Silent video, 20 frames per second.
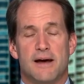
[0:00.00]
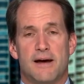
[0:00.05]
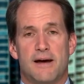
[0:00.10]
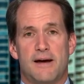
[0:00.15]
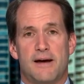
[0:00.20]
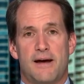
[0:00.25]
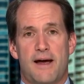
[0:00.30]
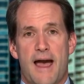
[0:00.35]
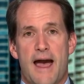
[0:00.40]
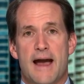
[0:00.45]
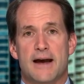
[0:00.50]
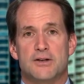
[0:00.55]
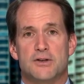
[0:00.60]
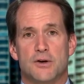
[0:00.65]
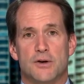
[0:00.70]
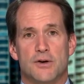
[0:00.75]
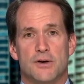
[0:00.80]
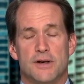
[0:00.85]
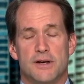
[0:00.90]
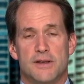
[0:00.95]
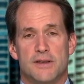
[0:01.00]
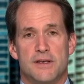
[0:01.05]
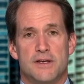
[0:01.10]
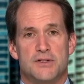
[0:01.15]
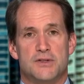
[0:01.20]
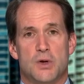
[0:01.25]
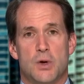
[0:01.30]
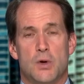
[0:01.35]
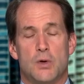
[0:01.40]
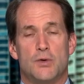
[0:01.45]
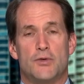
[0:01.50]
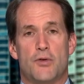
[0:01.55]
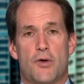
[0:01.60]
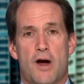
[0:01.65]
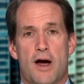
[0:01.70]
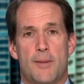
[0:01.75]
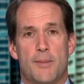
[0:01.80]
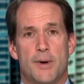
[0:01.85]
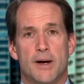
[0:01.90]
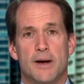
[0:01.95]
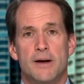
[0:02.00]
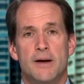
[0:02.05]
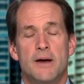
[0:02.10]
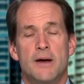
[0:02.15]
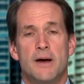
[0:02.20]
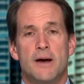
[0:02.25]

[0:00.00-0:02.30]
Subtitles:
actor in this whole drama.